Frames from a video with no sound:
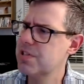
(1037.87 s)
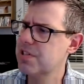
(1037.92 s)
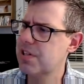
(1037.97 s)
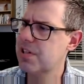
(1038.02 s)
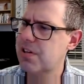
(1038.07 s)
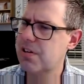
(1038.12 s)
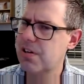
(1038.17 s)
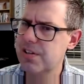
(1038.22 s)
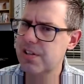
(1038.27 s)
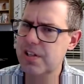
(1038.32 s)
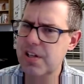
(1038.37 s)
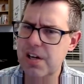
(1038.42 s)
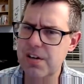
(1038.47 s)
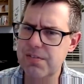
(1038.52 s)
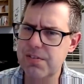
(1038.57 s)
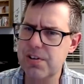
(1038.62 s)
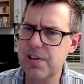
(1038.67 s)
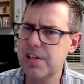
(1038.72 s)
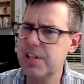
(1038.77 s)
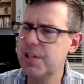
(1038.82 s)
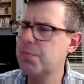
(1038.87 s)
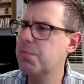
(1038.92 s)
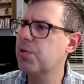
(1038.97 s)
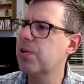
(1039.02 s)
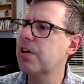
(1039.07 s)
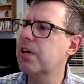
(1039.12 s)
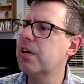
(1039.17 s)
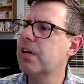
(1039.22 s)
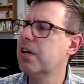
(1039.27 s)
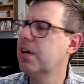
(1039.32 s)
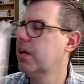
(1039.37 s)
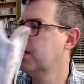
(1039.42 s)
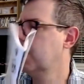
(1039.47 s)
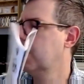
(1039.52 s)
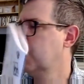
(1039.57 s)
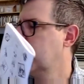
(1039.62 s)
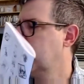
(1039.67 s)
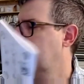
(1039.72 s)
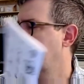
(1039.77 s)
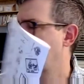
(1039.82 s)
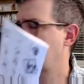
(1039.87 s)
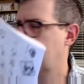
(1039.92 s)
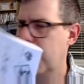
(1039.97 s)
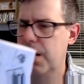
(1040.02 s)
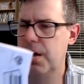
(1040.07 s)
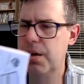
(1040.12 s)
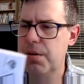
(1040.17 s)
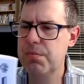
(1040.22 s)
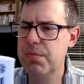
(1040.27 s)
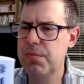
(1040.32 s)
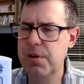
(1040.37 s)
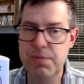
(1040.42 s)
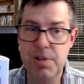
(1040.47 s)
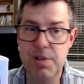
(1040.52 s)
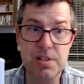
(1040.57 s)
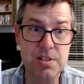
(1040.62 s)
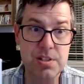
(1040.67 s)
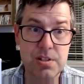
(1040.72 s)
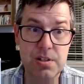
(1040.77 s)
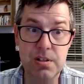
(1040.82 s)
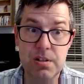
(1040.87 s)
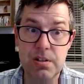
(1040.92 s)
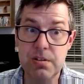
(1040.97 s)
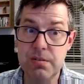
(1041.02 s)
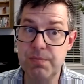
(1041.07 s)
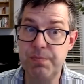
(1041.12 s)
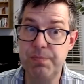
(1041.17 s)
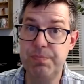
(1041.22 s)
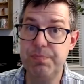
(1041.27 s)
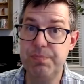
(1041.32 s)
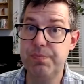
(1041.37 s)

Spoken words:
that are on the cover anymore. I'm not sure,